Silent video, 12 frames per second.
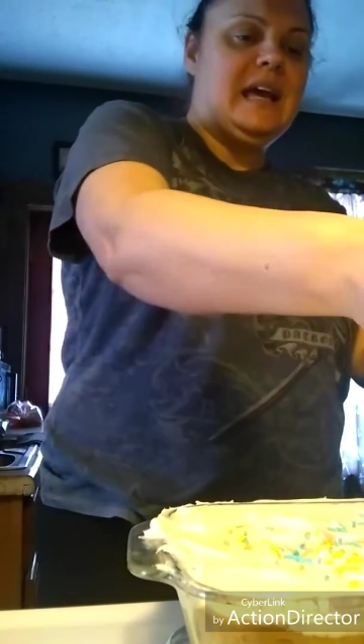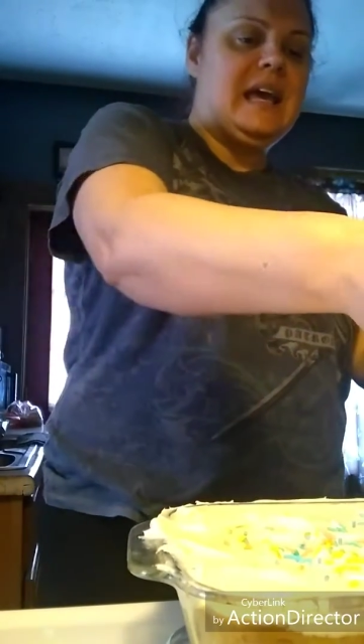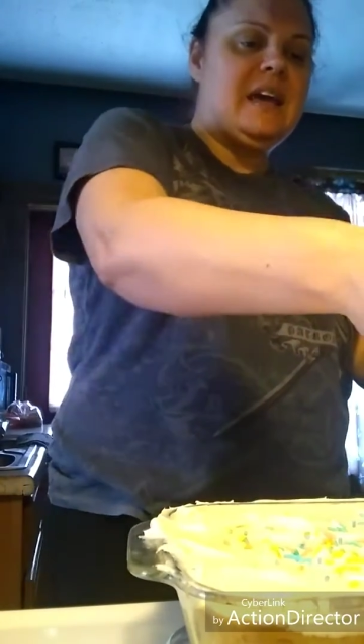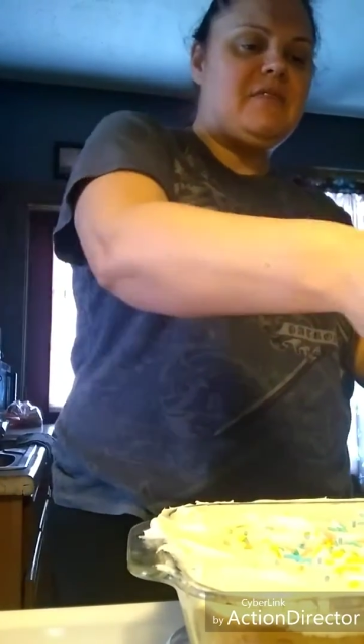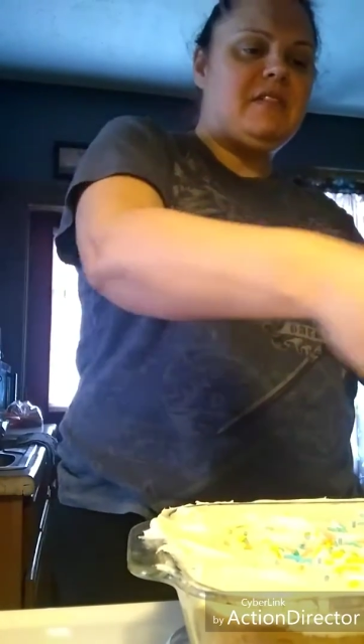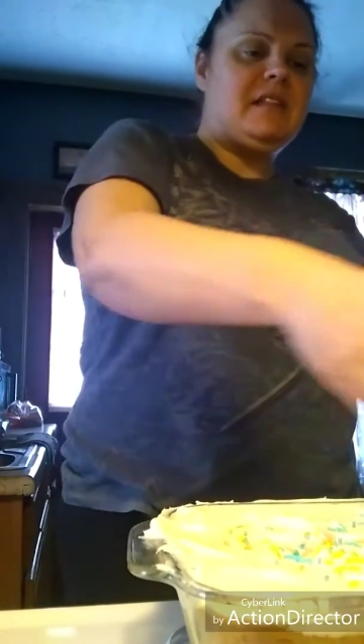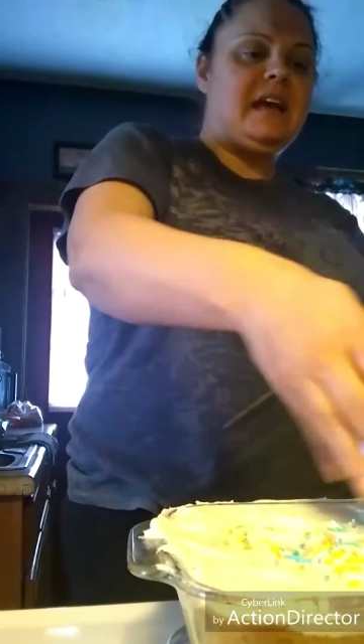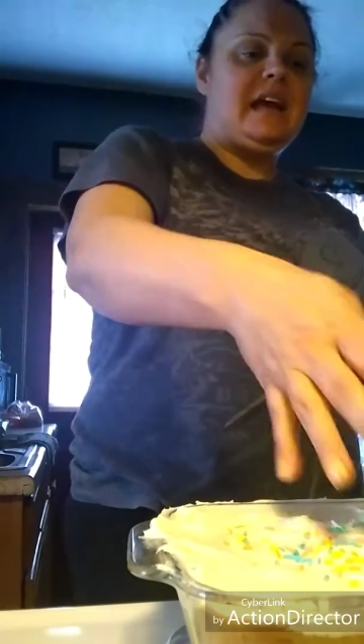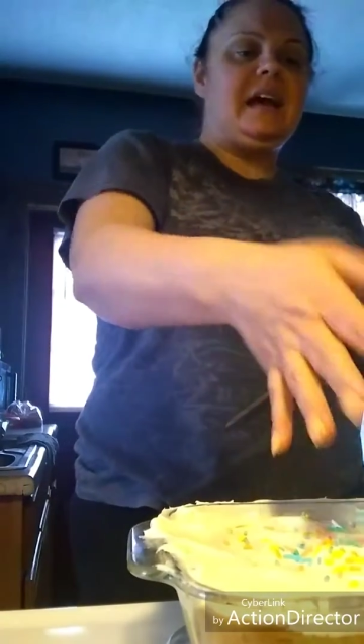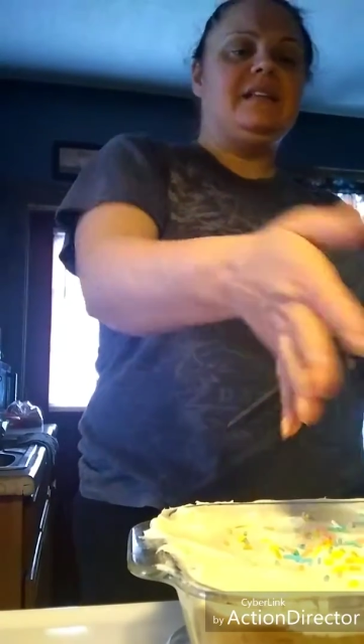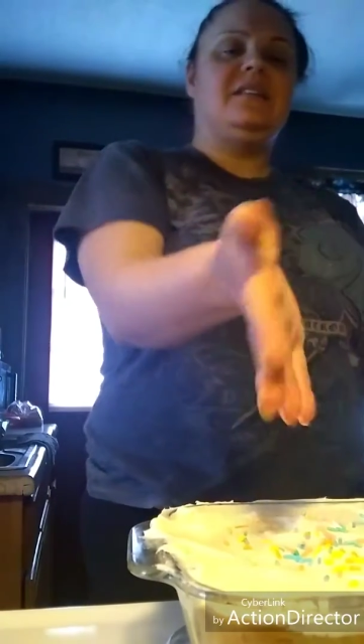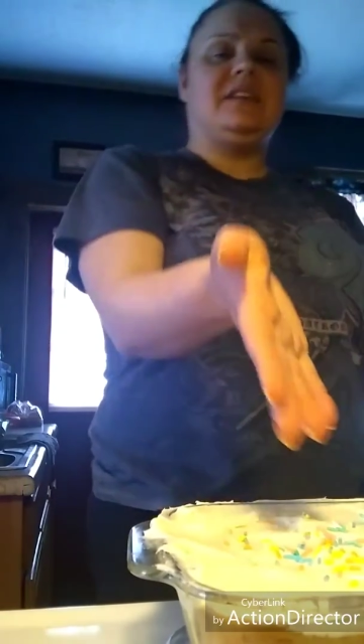
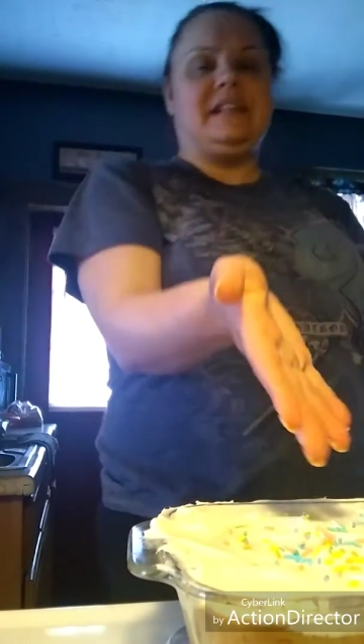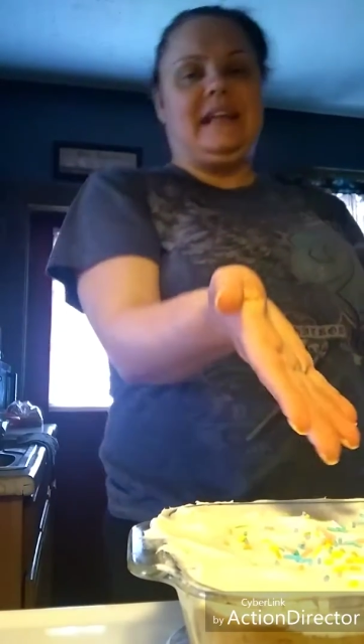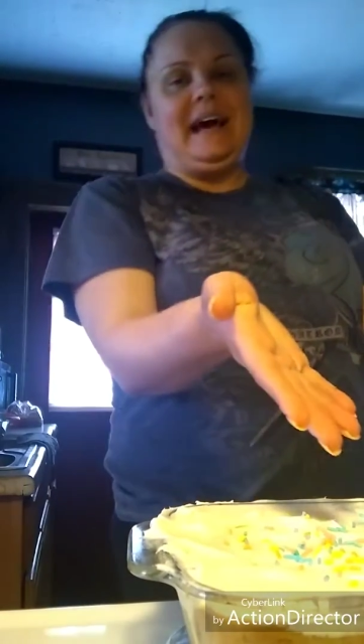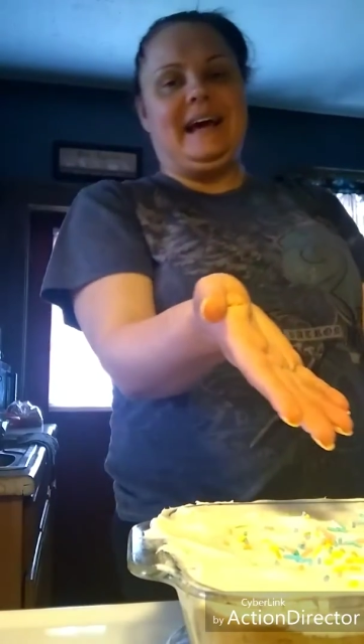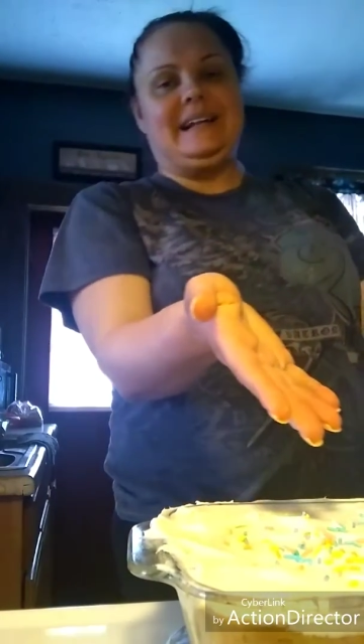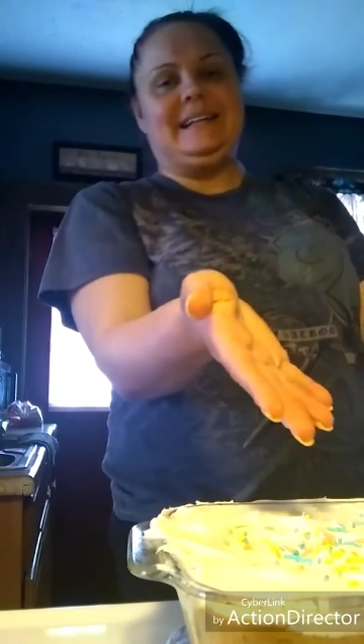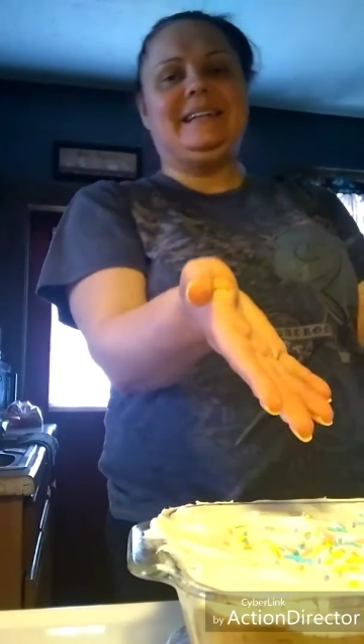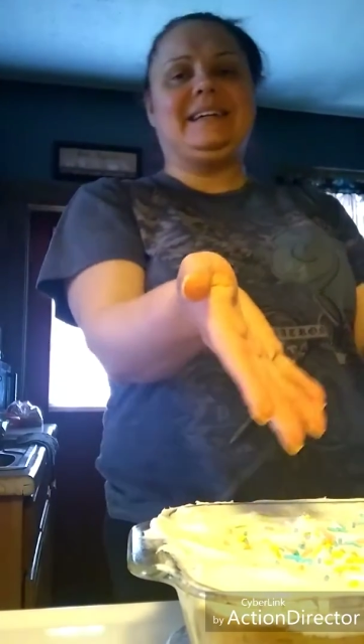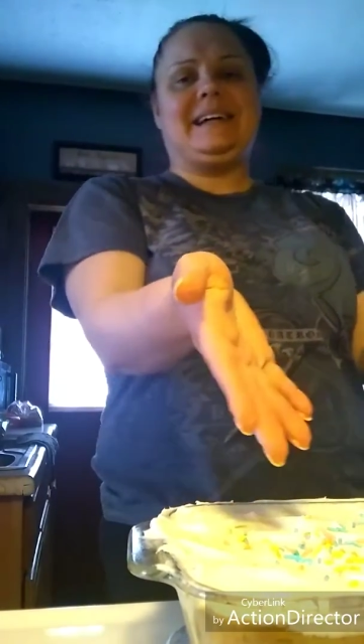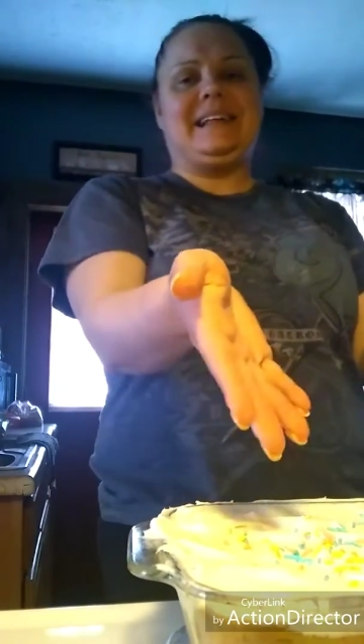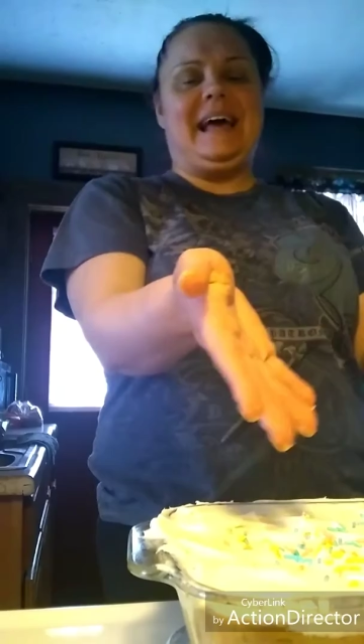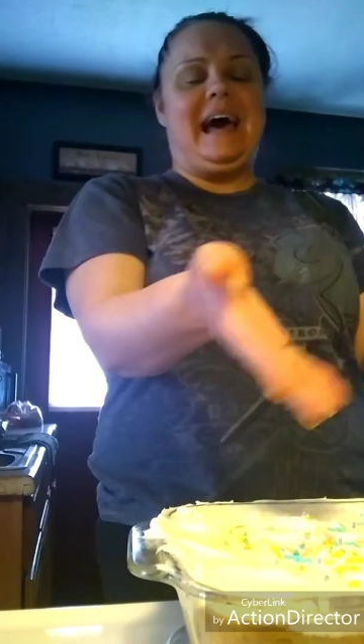evenly, look at that.
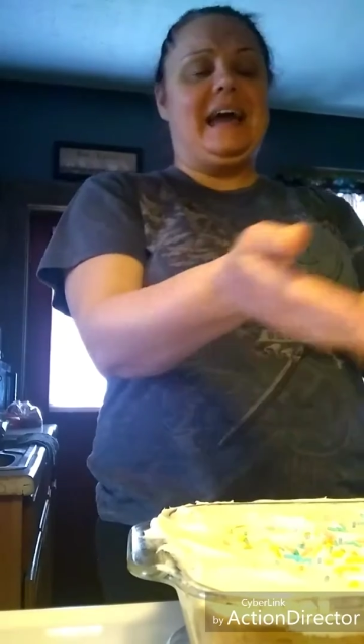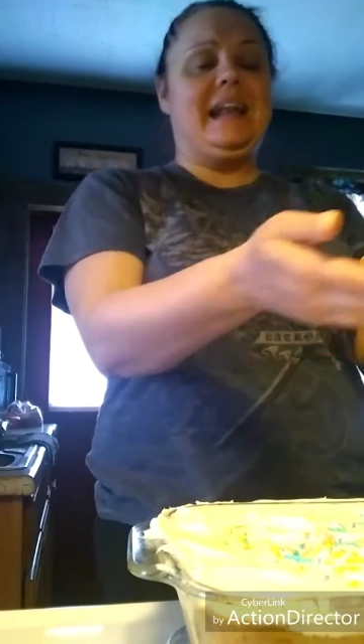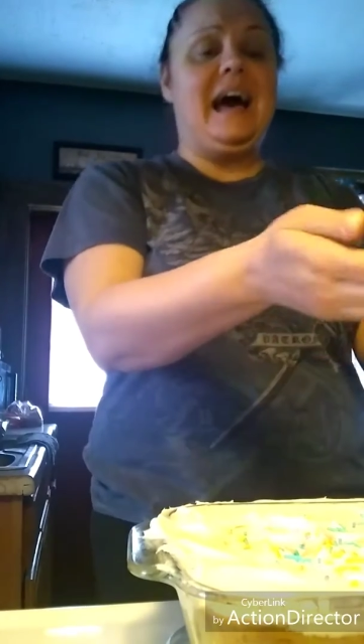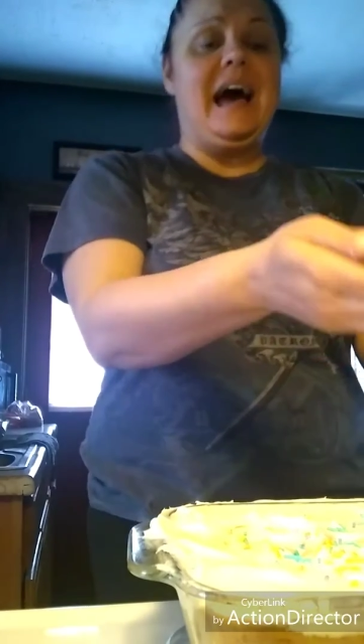Look at that.